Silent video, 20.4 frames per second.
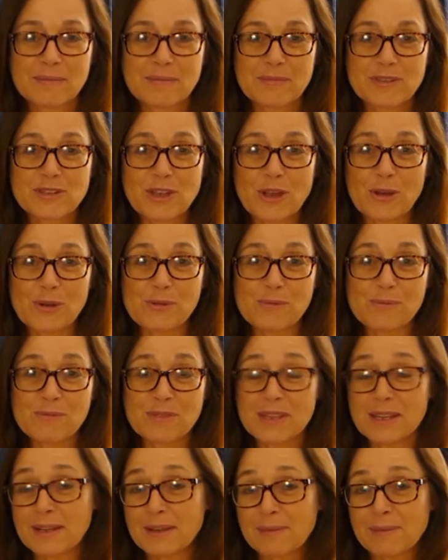So
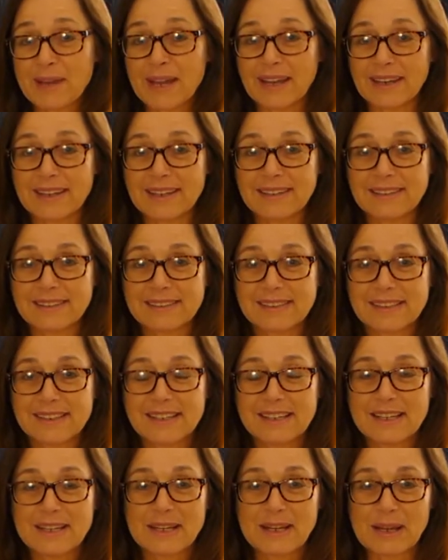think about it.
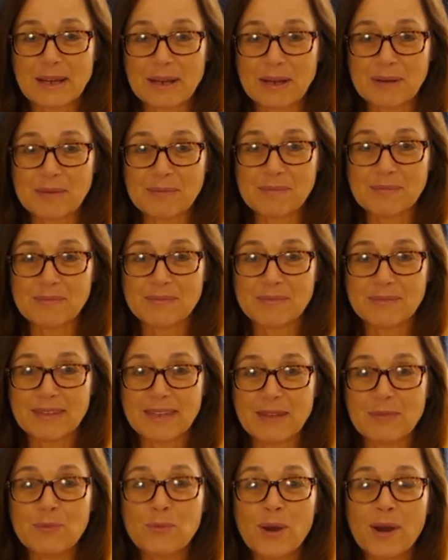
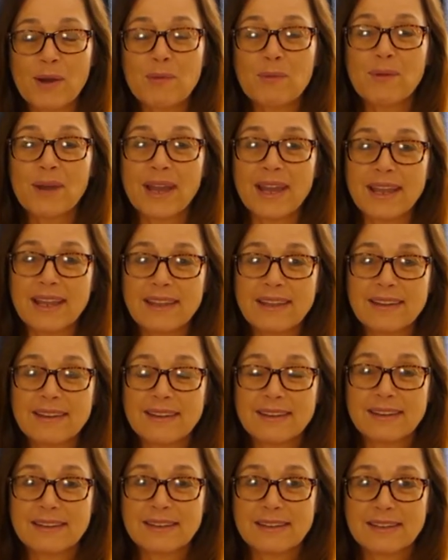In what way
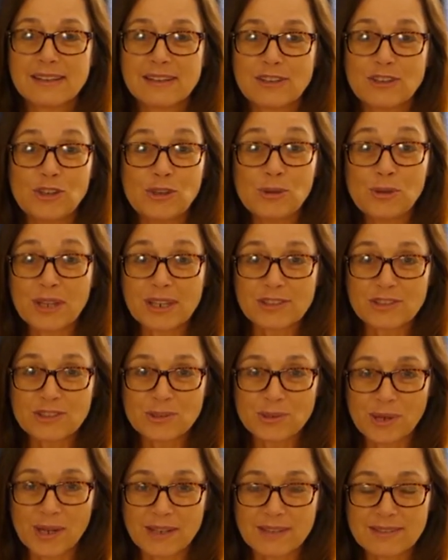you can
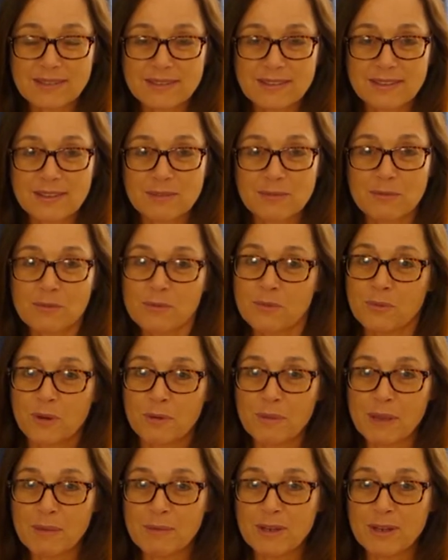trust, where
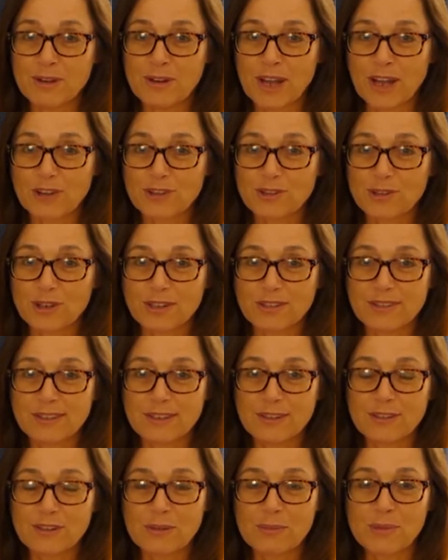maybe you're not
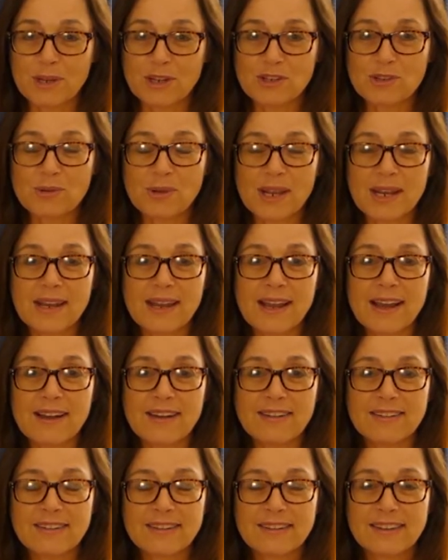trusting so much right
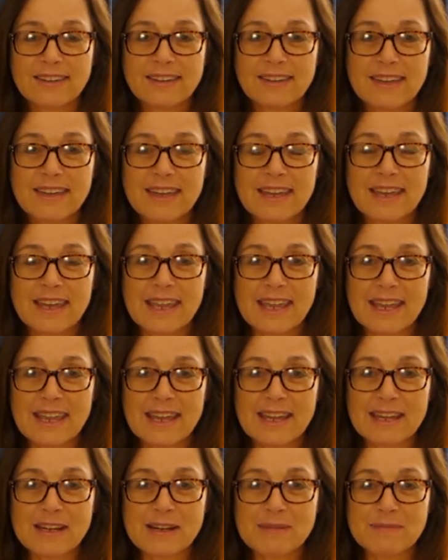now.
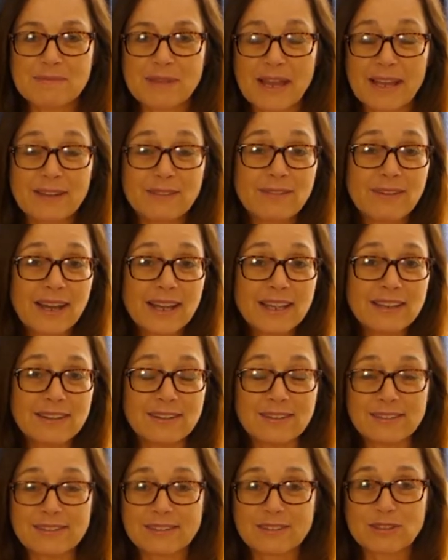And I invite
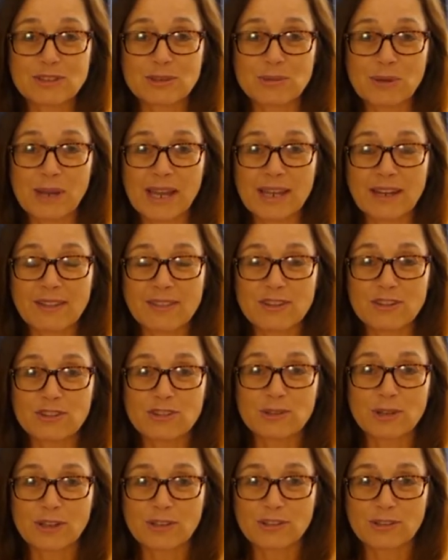you to ride on this
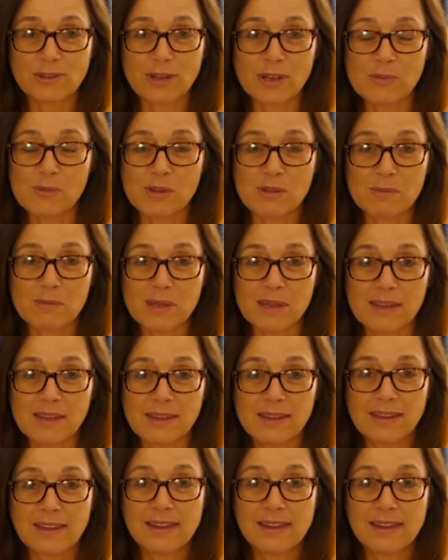trust train with me.